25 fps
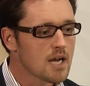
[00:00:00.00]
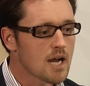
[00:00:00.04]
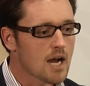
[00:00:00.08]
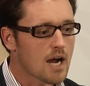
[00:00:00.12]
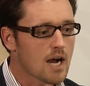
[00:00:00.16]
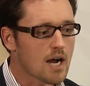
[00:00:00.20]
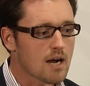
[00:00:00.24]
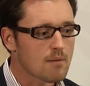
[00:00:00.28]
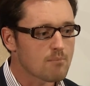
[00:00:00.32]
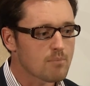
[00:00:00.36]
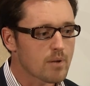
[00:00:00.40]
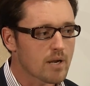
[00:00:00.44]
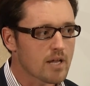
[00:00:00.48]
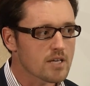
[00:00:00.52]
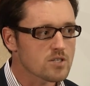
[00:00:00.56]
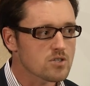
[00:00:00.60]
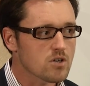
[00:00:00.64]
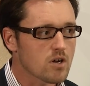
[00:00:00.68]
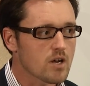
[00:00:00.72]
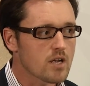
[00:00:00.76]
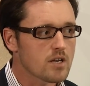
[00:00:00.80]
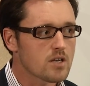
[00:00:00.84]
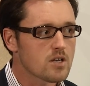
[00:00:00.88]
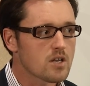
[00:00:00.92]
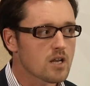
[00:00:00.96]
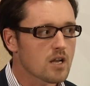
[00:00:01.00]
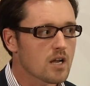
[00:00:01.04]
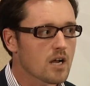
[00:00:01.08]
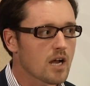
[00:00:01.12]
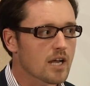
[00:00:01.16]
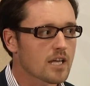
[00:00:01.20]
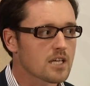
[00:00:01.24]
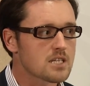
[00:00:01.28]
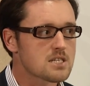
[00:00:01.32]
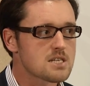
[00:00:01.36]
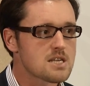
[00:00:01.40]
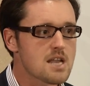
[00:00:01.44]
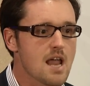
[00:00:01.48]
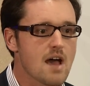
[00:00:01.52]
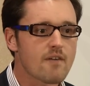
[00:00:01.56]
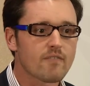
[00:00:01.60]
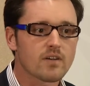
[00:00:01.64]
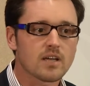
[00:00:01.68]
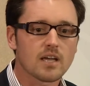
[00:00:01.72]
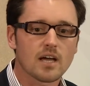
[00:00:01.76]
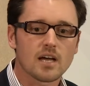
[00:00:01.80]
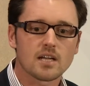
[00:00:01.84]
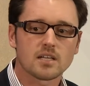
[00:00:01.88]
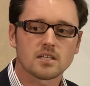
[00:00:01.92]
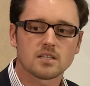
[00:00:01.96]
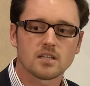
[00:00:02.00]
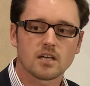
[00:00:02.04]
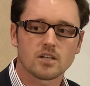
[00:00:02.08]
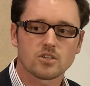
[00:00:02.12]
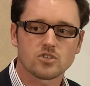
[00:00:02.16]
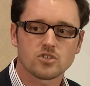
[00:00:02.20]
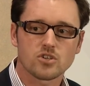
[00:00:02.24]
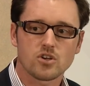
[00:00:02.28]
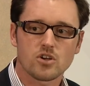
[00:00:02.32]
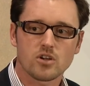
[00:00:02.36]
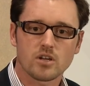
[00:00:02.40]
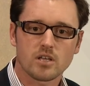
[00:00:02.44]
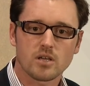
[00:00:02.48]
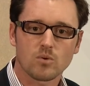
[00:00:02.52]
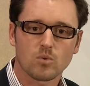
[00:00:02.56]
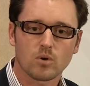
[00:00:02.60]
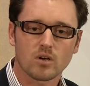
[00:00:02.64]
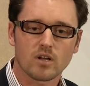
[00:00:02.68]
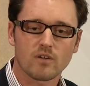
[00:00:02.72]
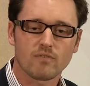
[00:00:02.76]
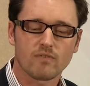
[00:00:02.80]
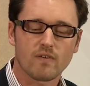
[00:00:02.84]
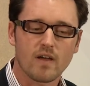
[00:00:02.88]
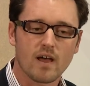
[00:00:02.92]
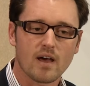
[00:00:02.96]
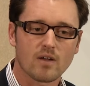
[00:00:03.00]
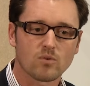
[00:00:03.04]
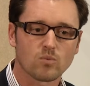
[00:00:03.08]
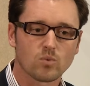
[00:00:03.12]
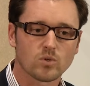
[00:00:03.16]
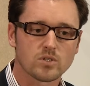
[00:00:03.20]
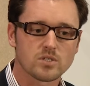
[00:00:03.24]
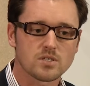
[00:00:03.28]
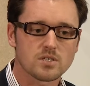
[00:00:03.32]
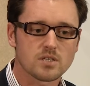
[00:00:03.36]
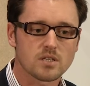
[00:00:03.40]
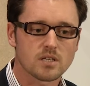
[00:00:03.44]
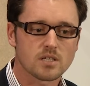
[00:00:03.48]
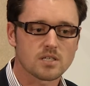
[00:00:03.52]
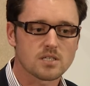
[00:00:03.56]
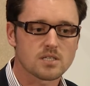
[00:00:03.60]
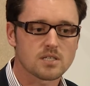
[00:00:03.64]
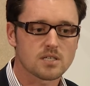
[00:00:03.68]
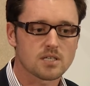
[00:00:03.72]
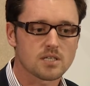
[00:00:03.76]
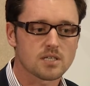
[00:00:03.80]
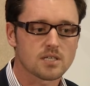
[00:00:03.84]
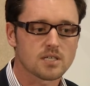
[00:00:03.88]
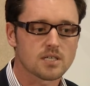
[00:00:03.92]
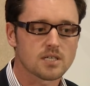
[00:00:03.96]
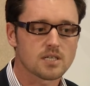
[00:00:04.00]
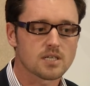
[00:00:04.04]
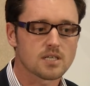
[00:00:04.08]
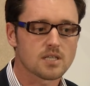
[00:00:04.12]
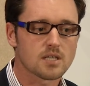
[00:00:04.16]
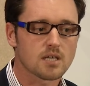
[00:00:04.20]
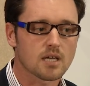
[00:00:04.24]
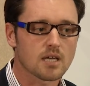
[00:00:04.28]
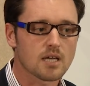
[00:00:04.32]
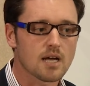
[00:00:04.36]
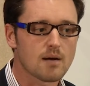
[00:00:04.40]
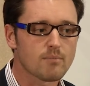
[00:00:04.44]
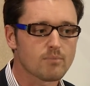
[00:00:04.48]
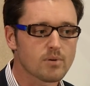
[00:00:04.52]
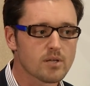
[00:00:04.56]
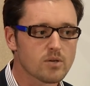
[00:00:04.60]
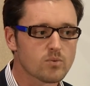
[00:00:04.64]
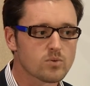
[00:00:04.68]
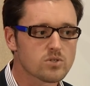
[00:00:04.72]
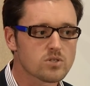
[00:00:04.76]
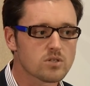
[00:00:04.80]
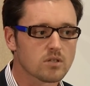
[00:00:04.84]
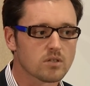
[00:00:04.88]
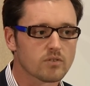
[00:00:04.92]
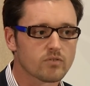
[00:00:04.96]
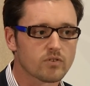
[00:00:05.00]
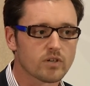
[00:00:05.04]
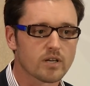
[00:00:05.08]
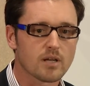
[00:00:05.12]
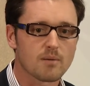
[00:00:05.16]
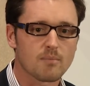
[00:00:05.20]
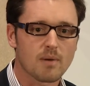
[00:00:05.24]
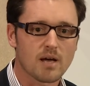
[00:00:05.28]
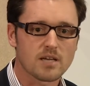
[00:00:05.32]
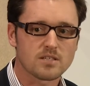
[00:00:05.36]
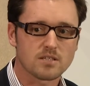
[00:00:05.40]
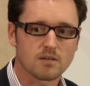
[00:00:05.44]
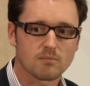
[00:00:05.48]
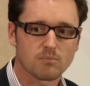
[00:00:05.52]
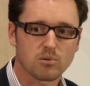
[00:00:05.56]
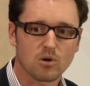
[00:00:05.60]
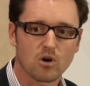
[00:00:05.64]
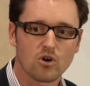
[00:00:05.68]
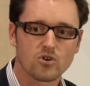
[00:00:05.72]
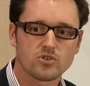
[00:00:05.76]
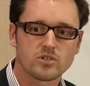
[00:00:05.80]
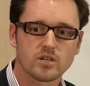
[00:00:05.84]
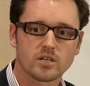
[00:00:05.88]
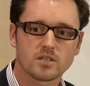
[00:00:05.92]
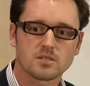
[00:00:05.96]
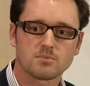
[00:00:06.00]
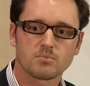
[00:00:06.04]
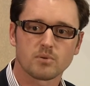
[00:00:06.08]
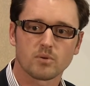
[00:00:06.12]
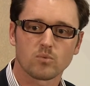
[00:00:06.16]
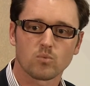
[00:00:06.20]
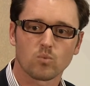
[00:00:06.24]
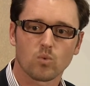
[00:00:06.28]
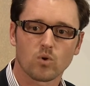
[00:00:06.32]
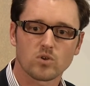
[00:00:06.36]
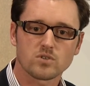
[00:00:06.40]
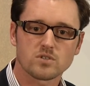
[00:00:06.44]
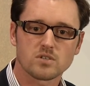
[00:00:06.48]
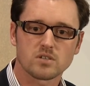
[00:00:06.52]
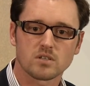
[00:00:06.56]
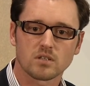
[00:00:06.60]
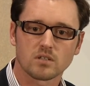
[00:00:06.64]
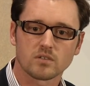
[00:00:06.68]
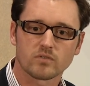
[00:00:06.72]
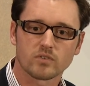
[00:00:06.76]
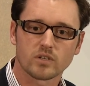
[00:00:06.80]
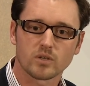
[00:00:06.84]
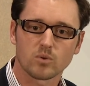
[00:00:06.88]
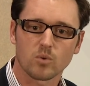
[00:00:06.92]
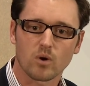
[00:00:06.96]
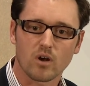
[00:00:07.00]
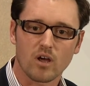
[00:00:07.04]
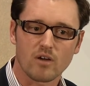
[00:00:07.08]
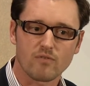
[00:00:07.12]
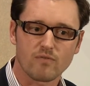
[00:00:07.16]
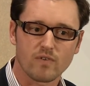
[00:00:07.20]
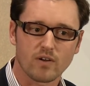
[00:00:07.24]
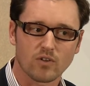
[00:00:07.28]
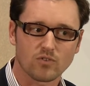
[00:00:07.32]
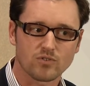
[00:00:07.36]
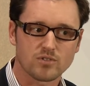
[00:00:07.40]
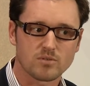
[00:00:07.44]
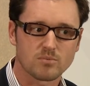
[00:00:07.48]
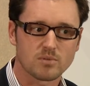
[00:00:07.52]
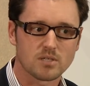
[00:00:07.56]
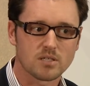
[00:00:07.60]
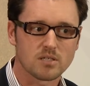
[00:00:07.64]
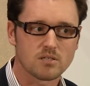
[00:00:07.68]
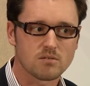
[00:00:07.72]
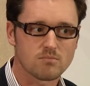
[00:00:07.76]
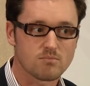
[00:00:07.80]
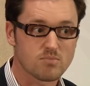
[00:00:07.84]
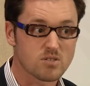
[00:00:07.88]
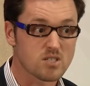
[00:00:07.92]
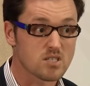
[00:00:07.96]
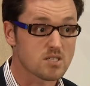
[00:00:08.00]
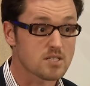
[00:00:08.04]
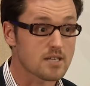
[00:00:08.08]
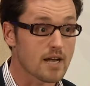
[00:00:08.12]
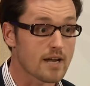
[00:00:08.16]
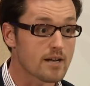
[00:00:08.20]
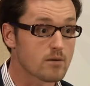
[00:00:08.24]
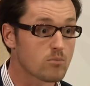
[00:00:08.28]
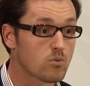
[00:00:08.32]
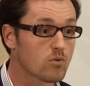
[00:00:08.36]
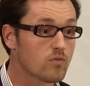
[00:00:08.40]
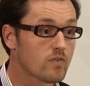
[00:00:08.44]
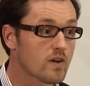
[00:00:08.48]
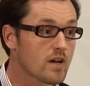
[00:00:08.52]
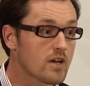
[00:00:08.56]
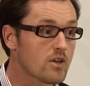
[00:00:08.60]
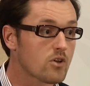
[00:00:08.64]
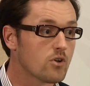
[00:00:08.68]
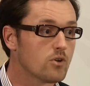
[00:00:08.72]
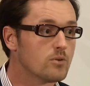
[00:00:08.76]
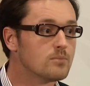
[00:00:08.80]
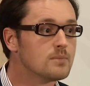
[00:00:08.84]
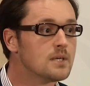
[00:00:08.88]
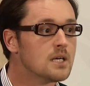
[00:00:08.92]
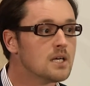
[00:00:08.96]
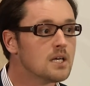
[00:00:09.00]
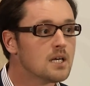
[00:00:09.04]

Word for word: Um, but as I, I guess, navigated that journey, what I found was that uh, the company was delivering amazing projects, but wasn't delivering what I felt to be sustainable value.